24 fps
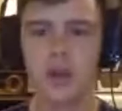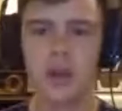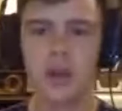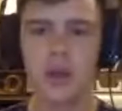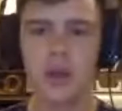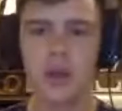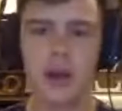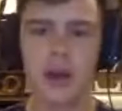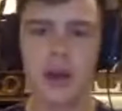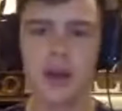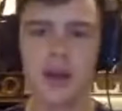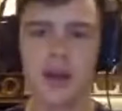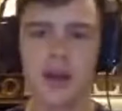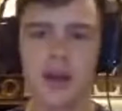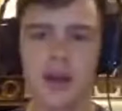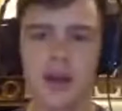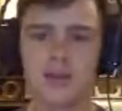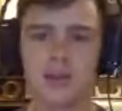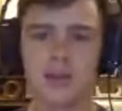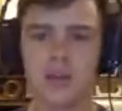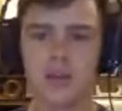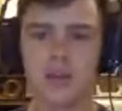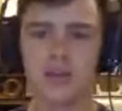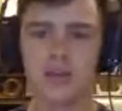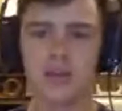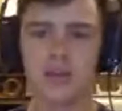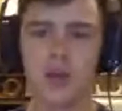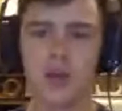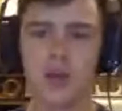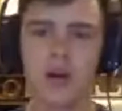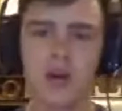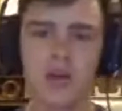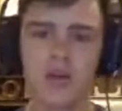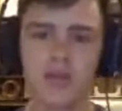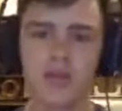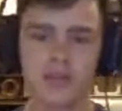At
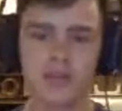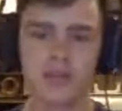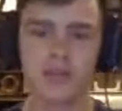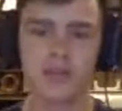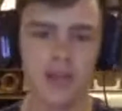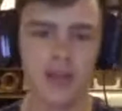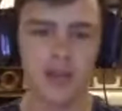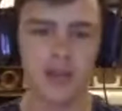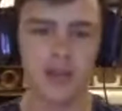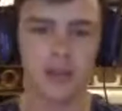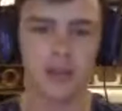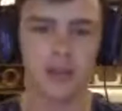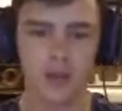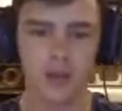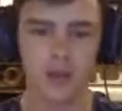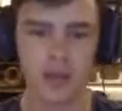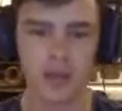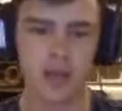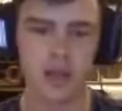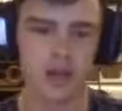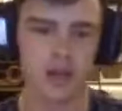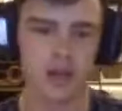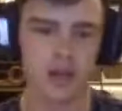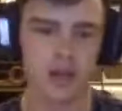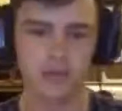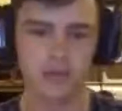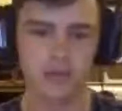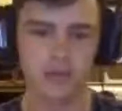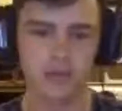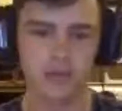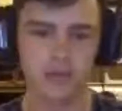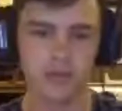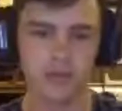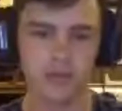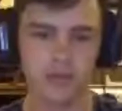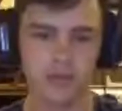12:10 p.m.,
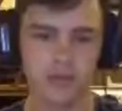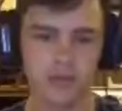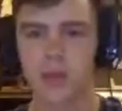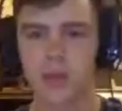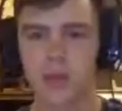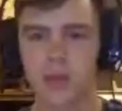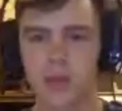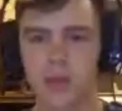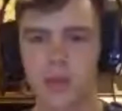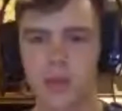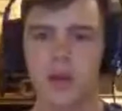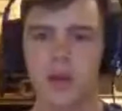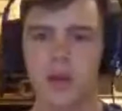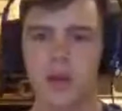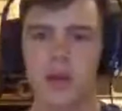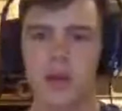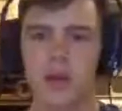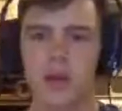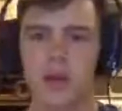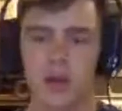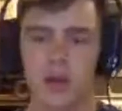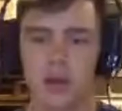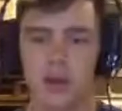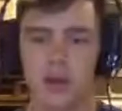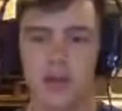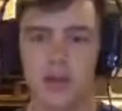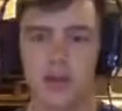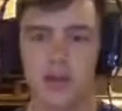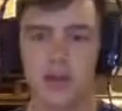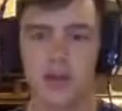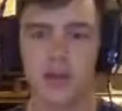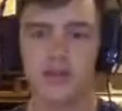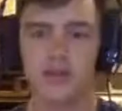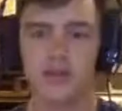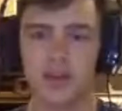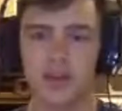this is at
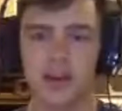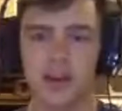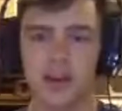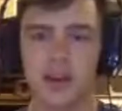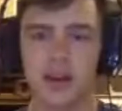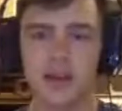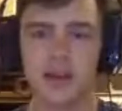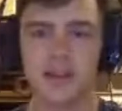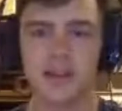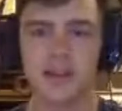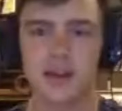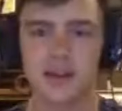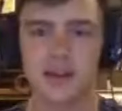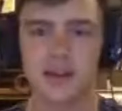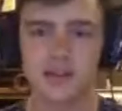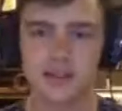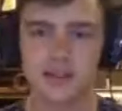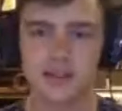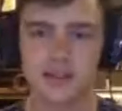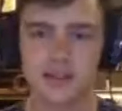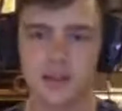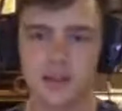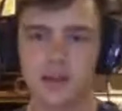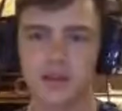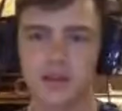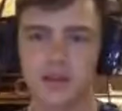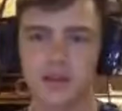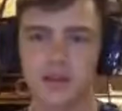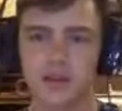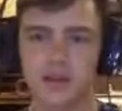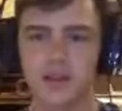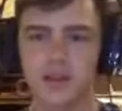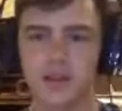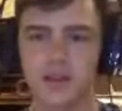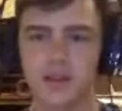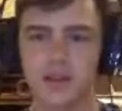9,000 feet of
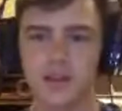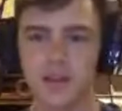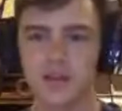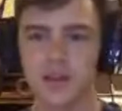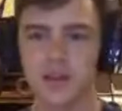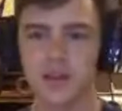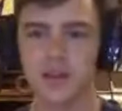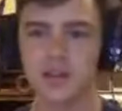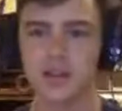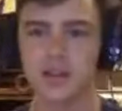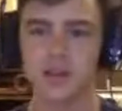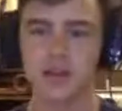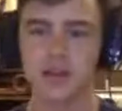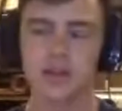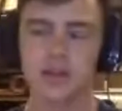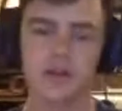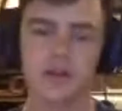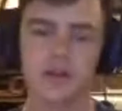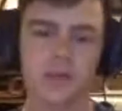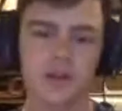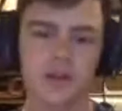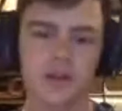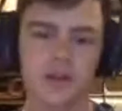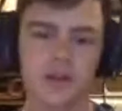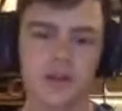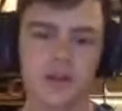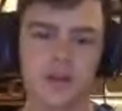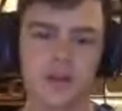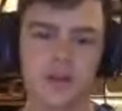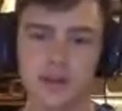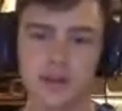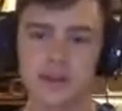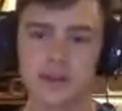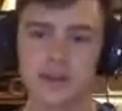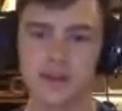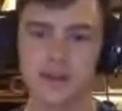elevation, we crossed the
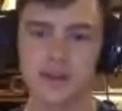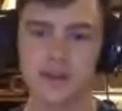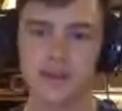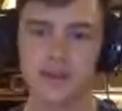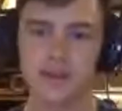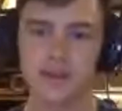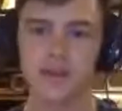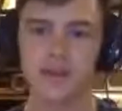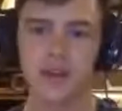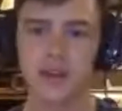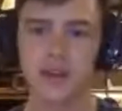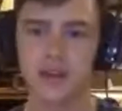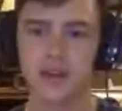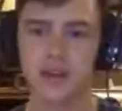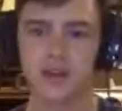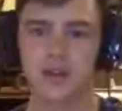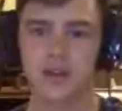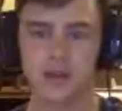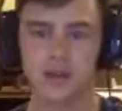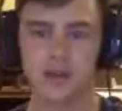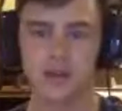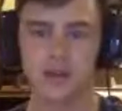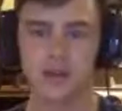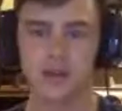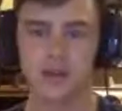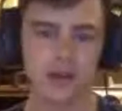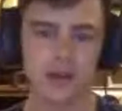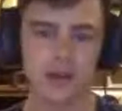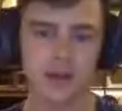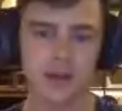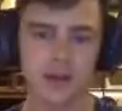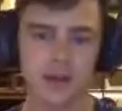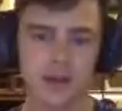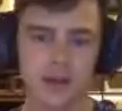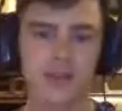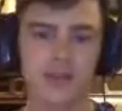second creek, and this
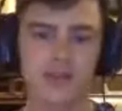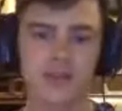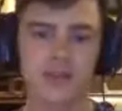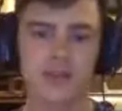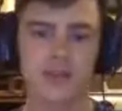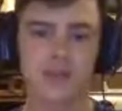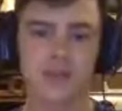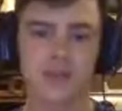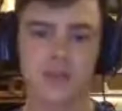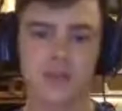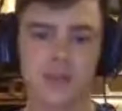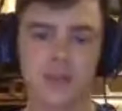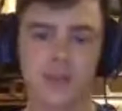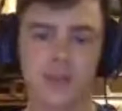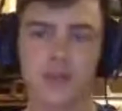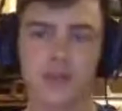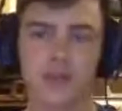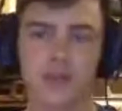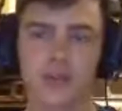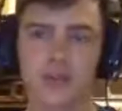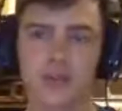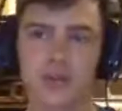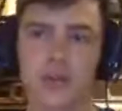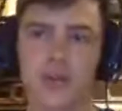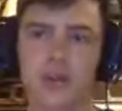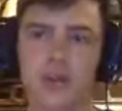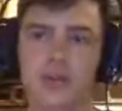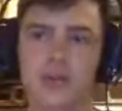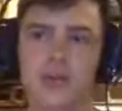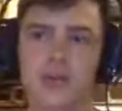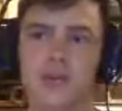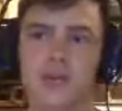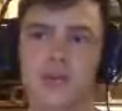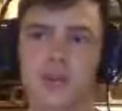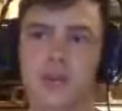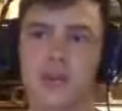was the first
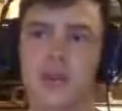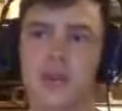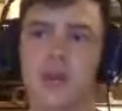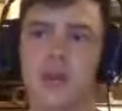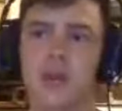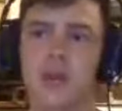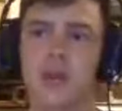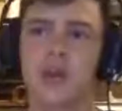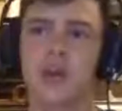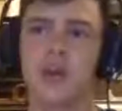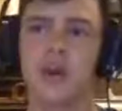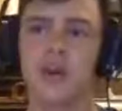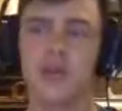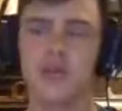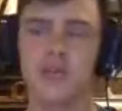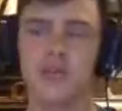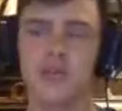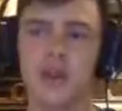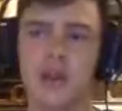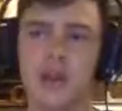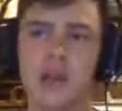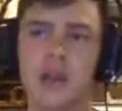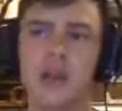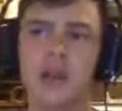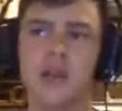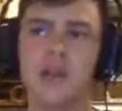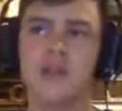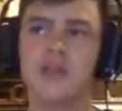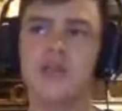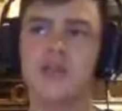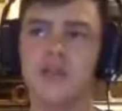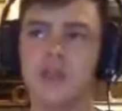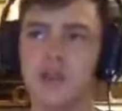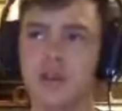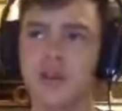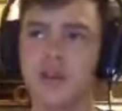of many
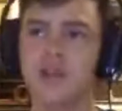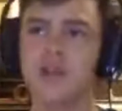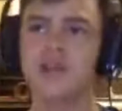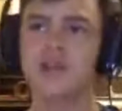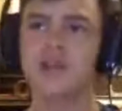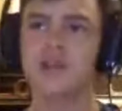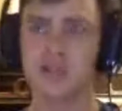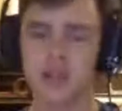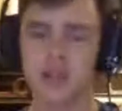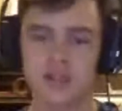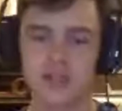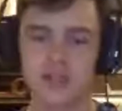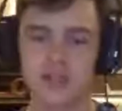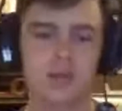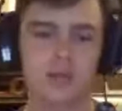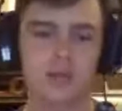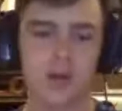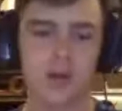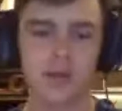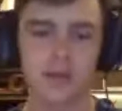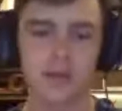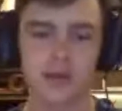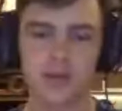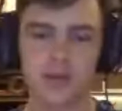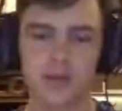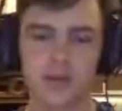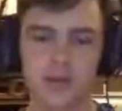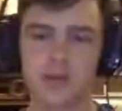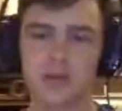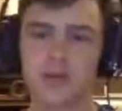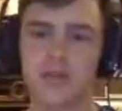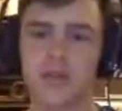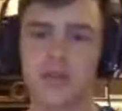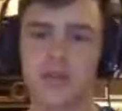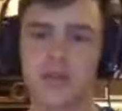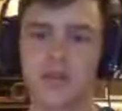very sketchy
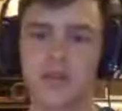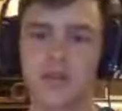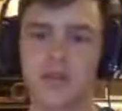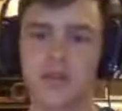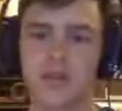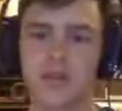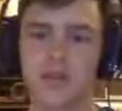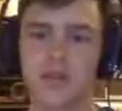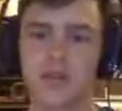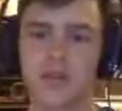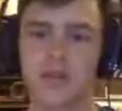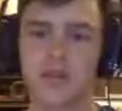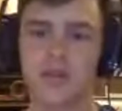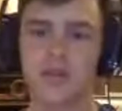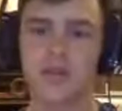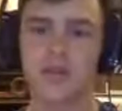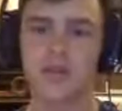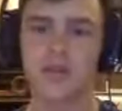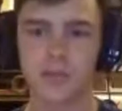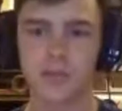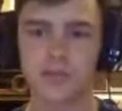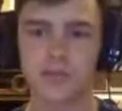moments on this trip.